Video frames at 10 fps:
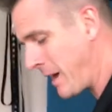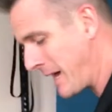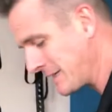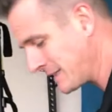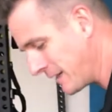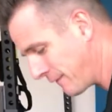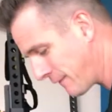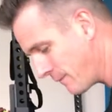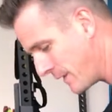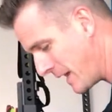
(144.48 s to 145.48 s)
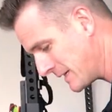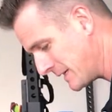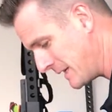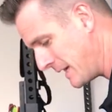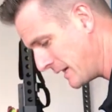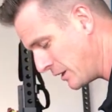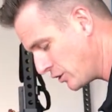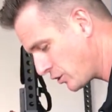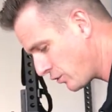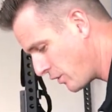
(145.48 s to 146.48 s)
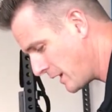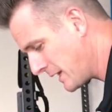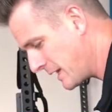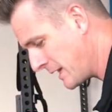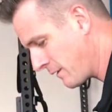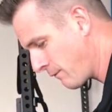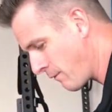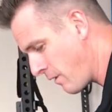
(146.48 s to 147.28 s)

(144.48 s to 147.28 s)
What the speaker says: practicing from there to there, trying to get it